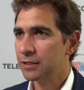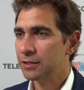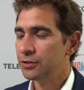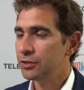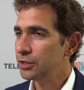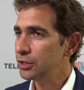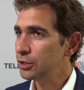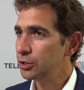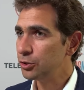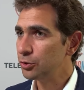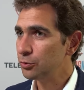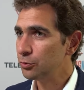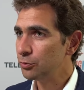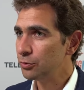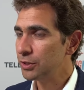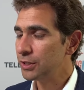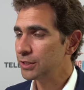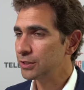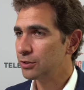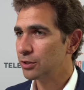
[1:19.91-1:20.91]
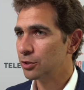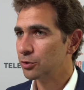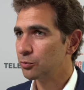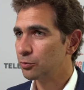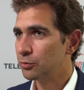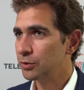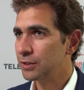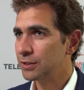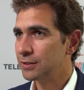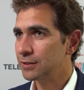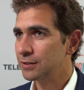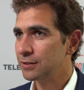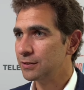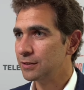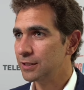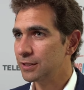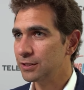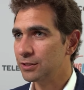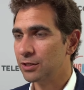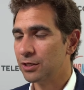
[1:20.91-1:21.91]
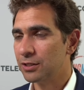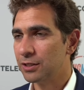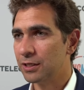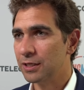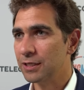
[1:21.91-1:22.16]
the issue is not with is not